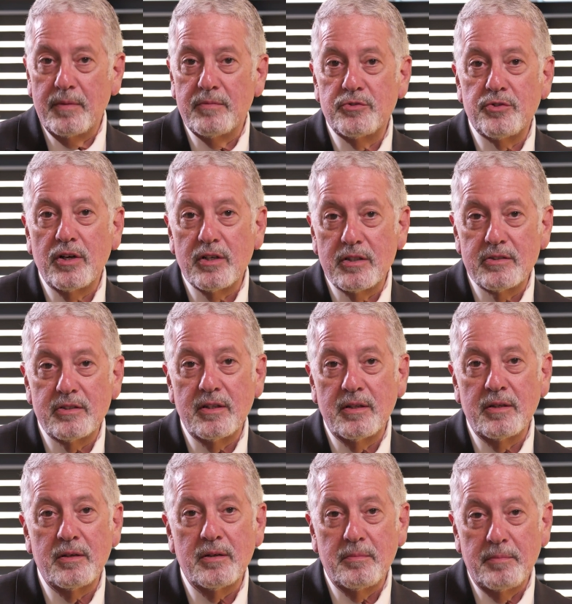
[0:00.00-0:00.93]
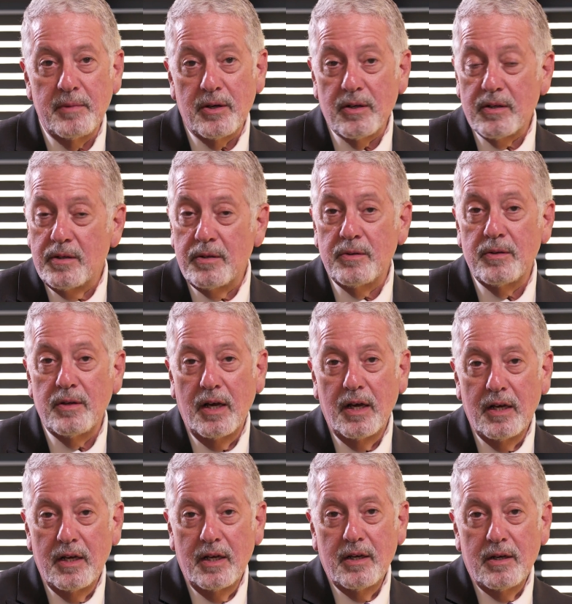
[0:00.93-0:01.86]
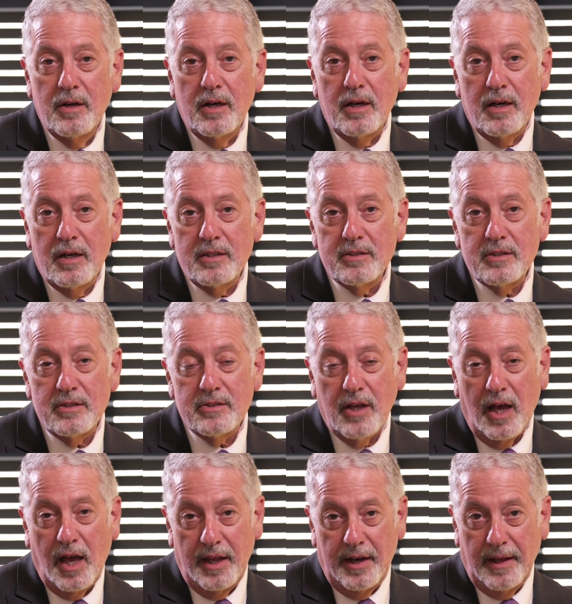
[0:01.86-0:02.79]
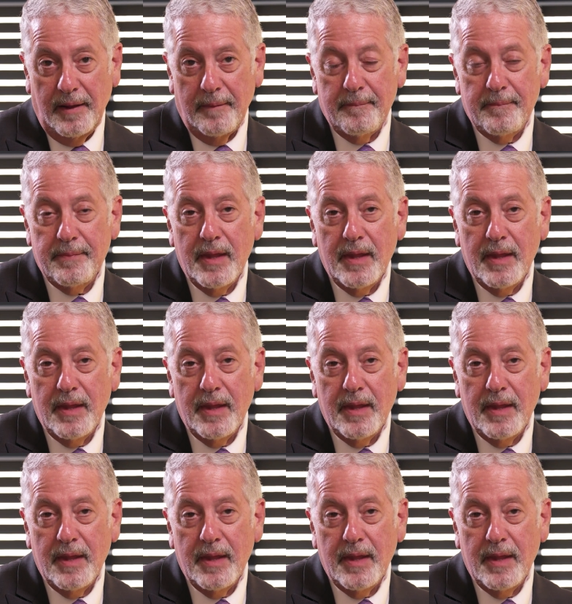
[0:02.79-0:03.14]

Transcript: of drugs in the American society.